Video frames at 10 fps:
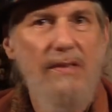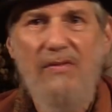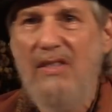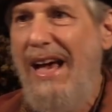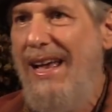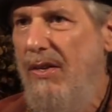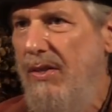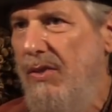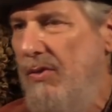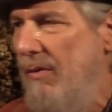of
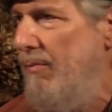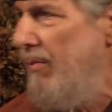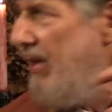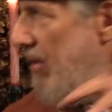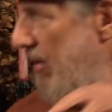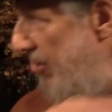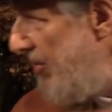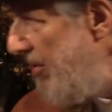Zionism because,